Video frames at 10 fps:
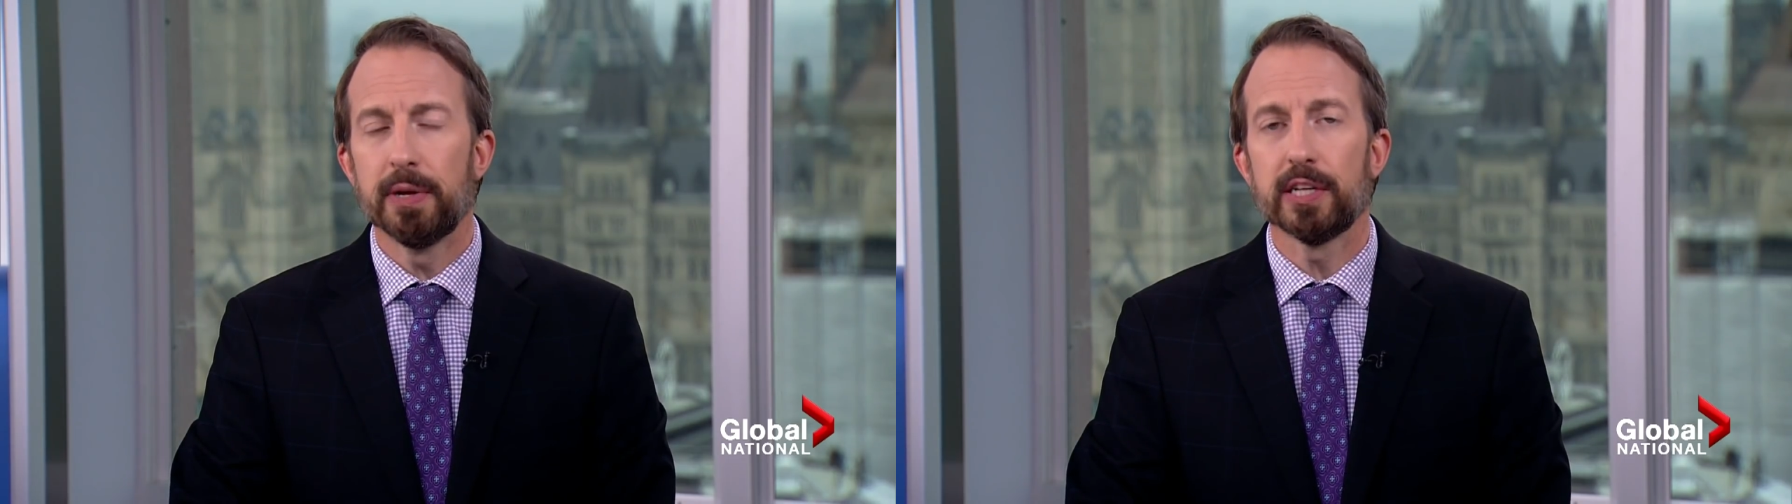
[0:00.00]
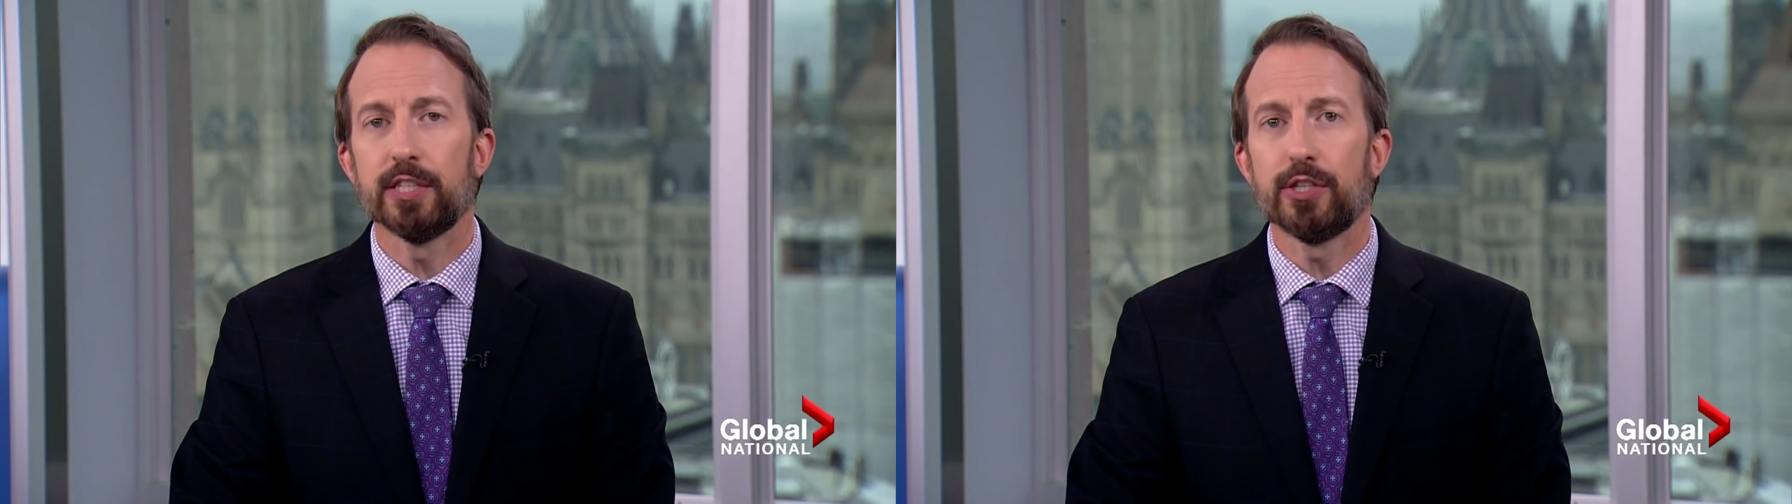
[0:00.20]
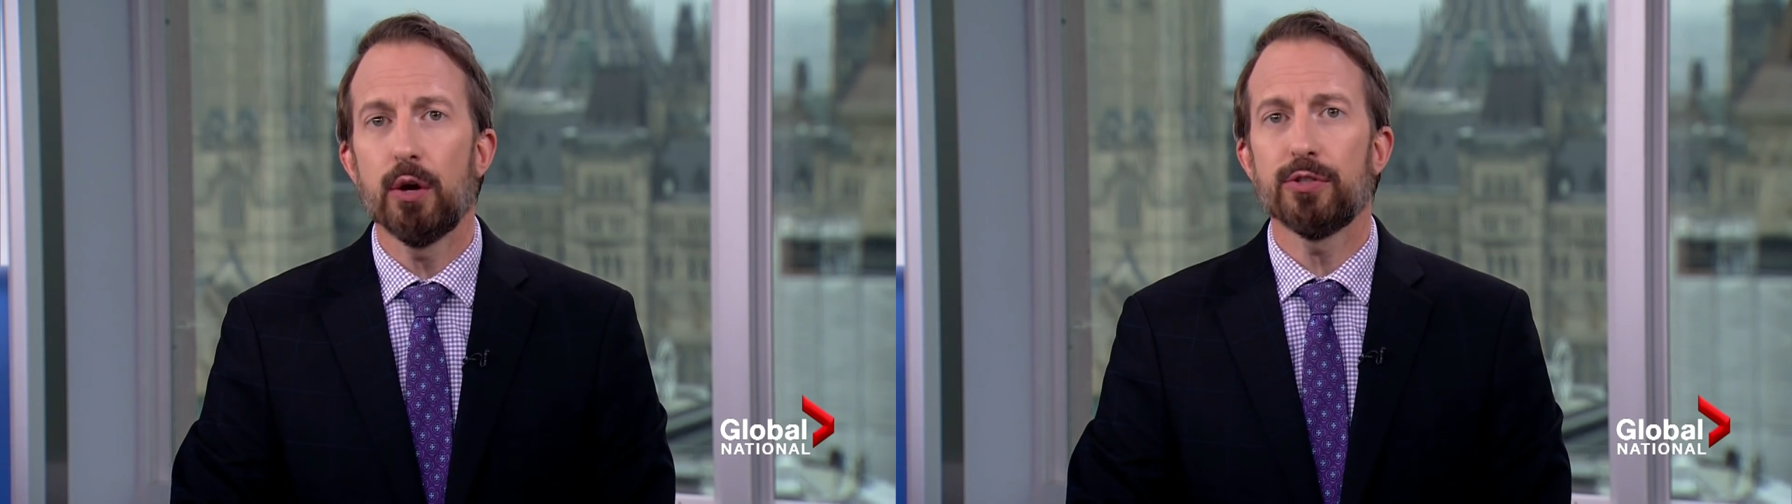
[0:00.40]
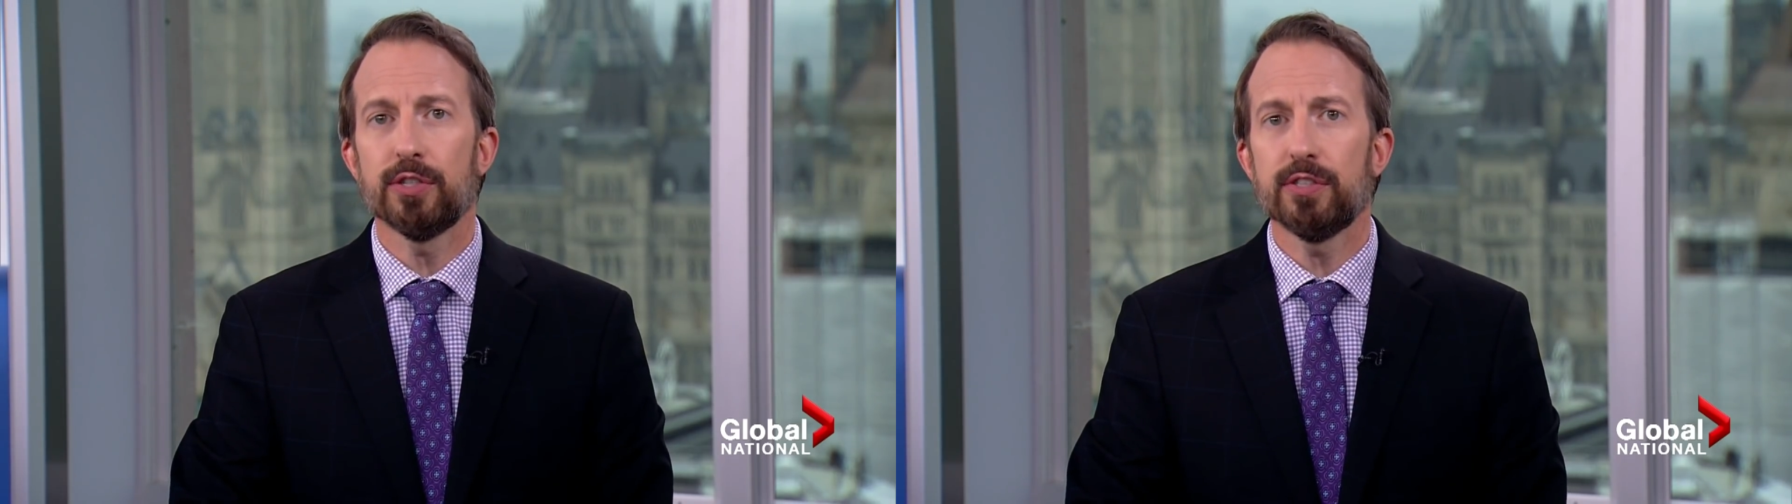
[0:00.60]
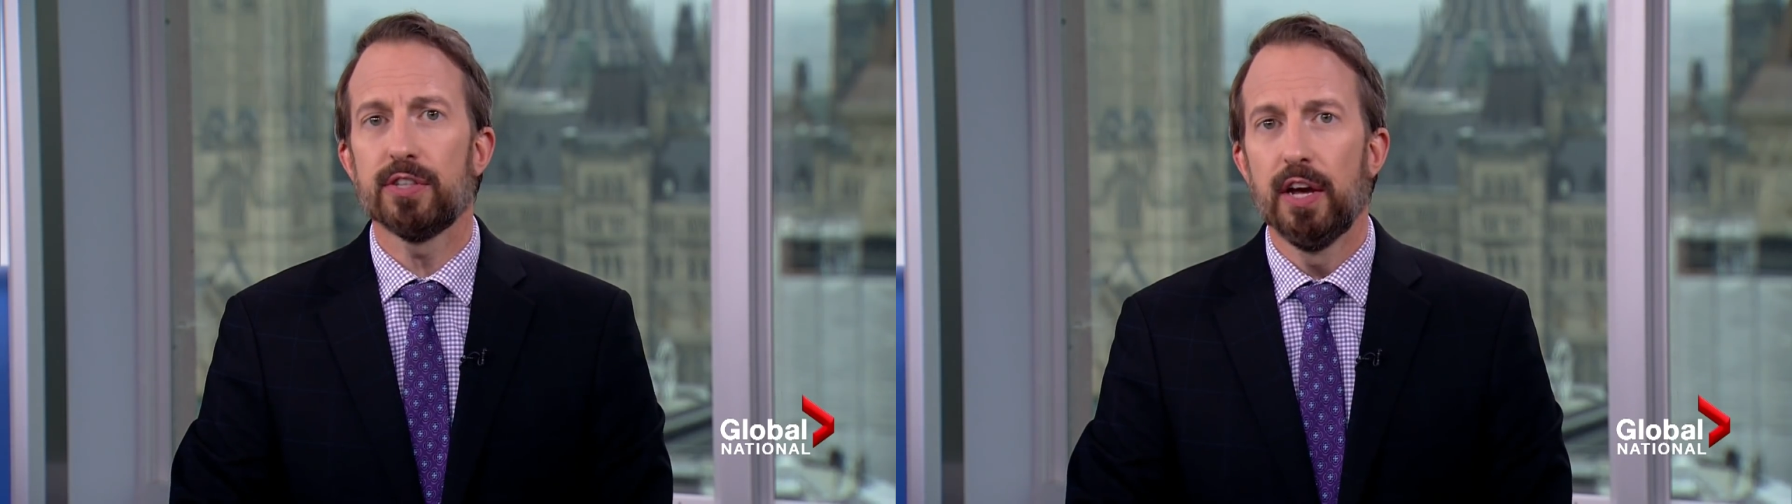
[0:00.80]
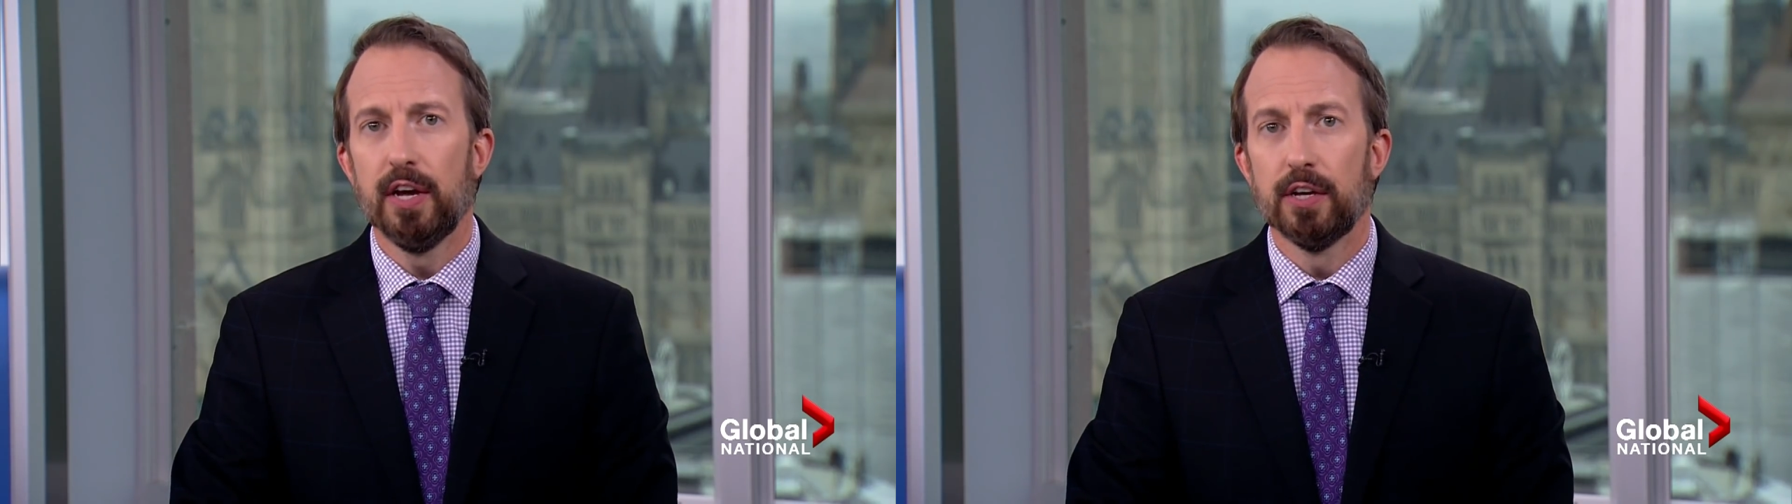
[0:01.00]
million doses